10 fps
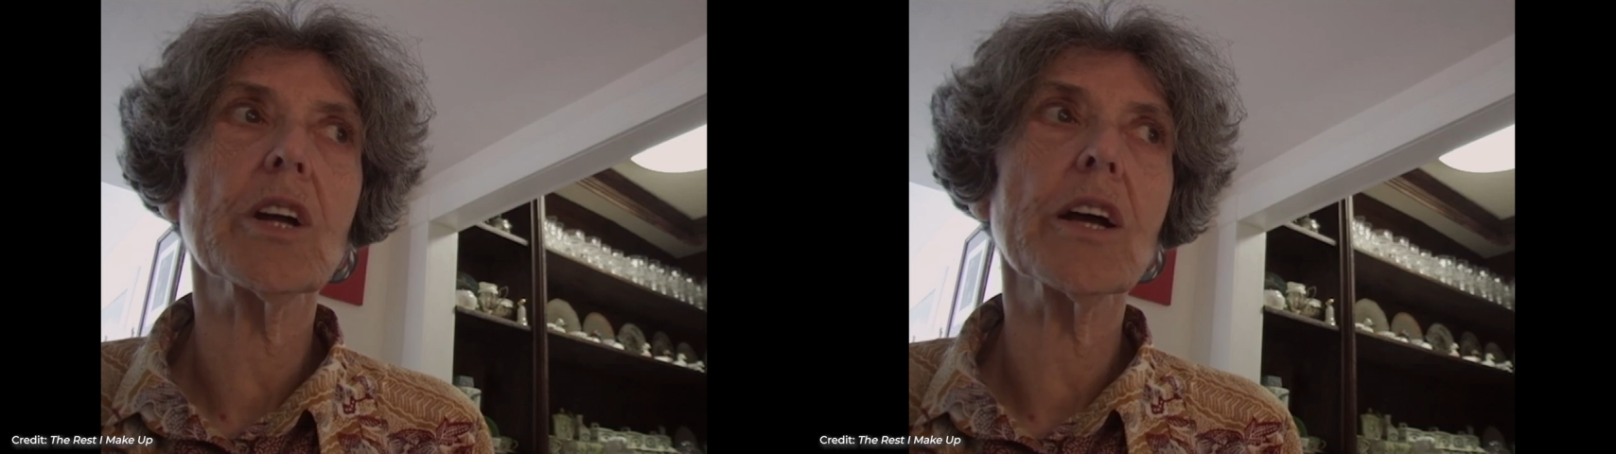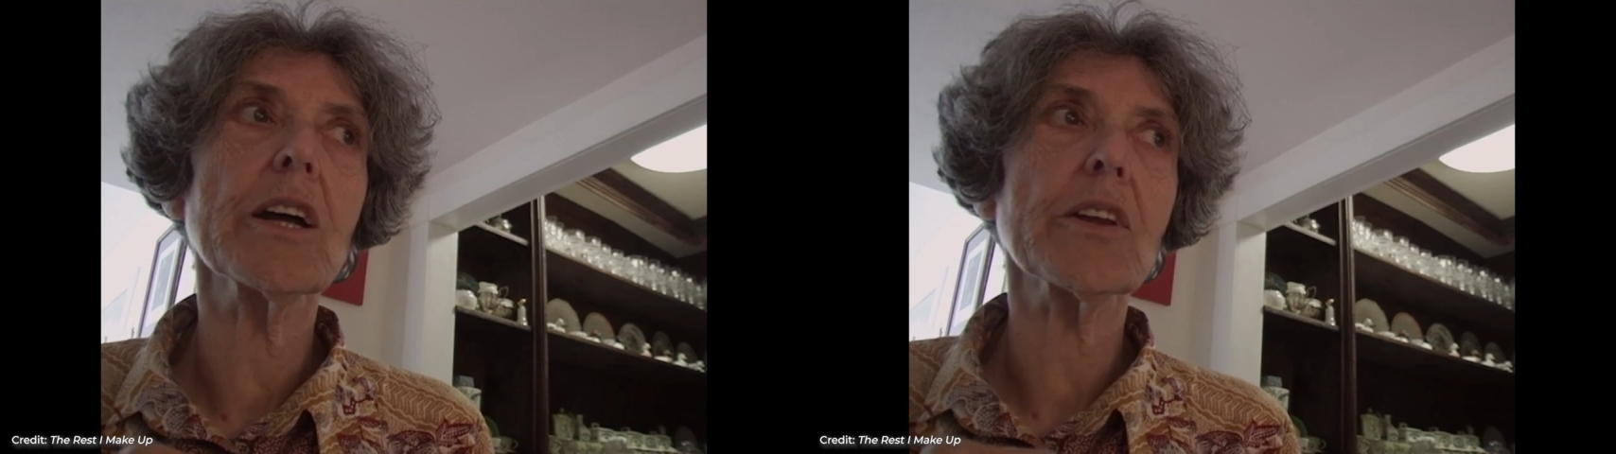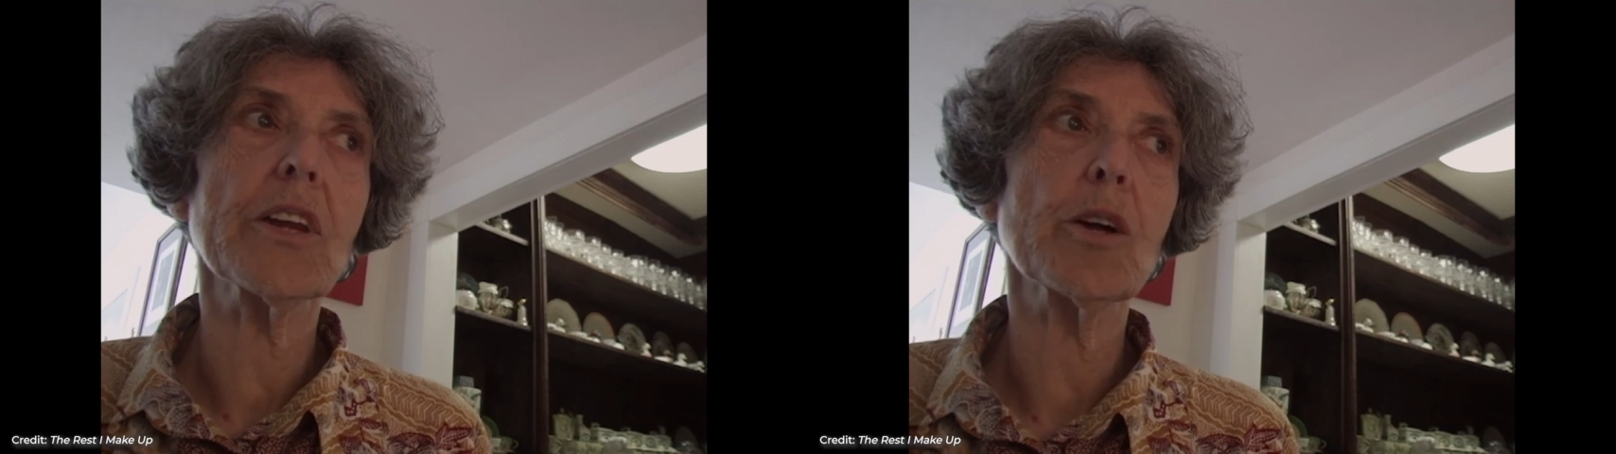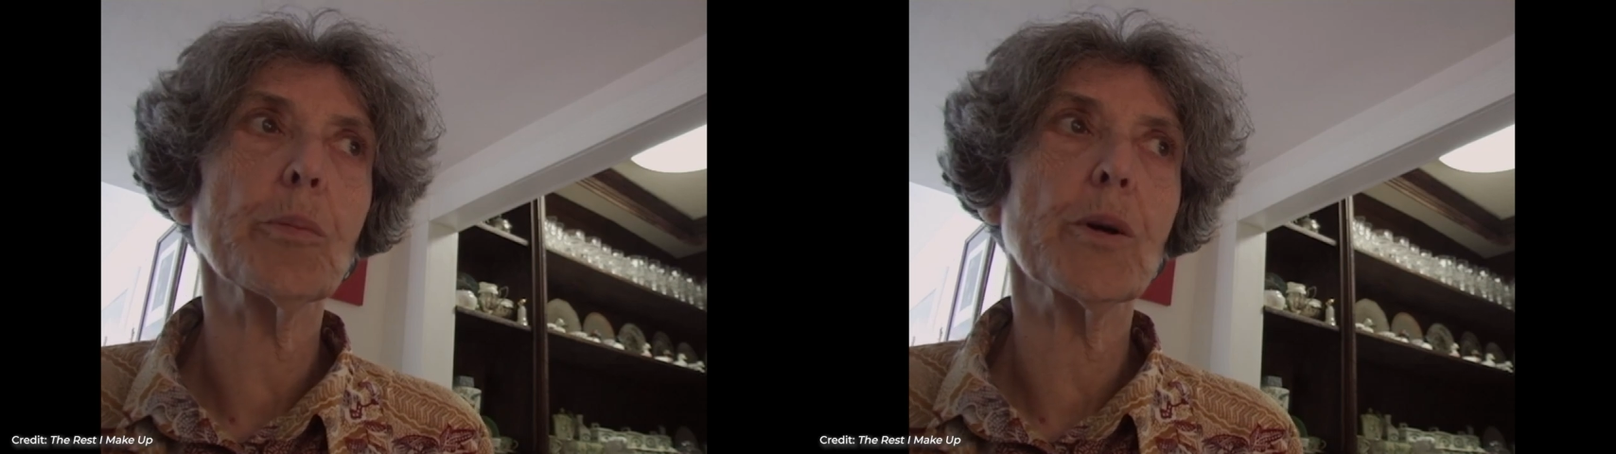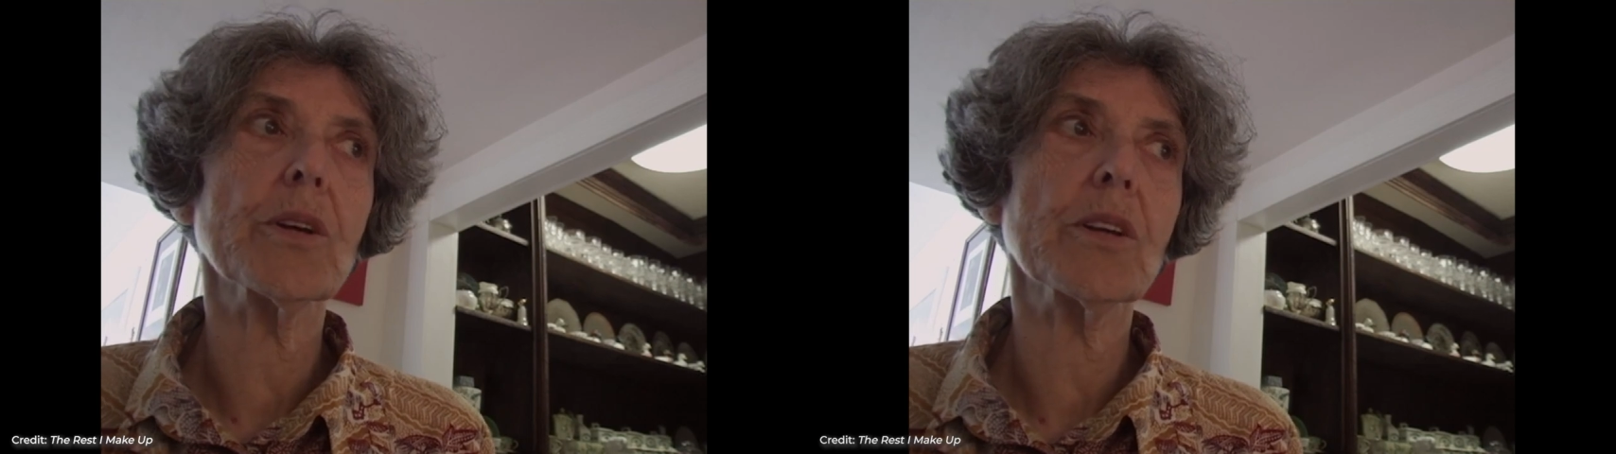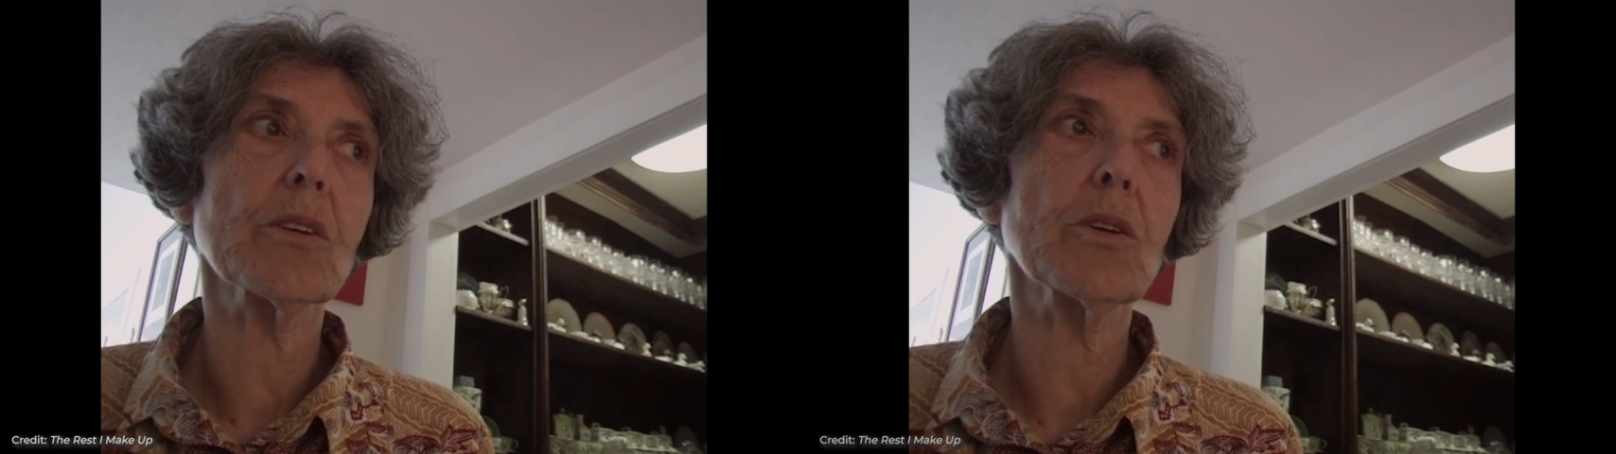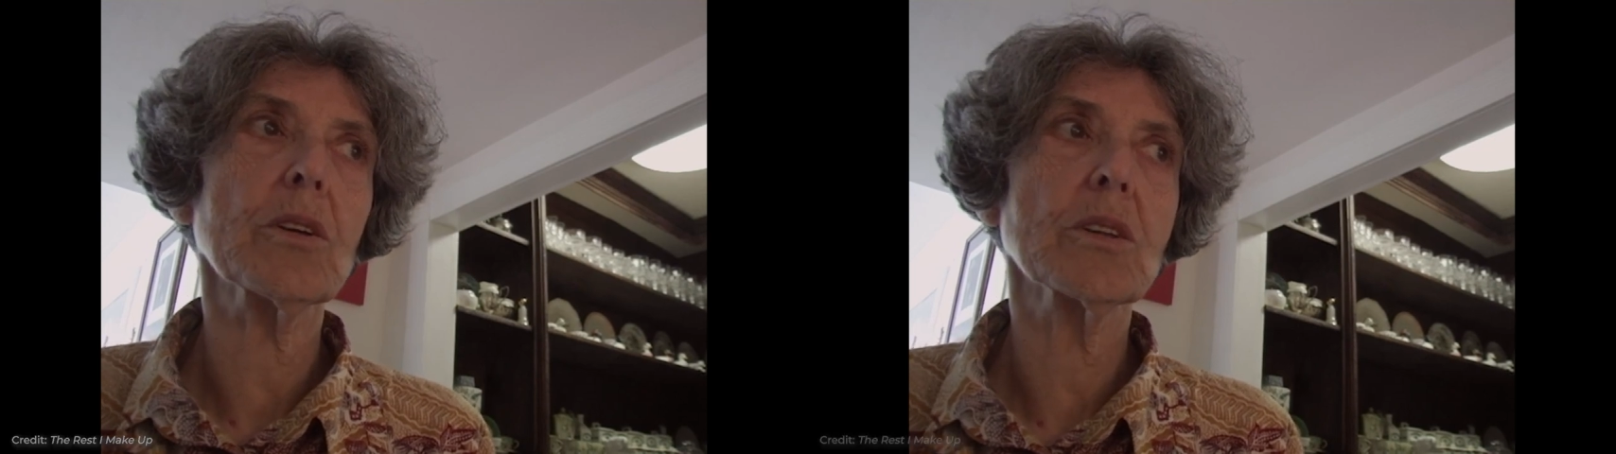a healthier person.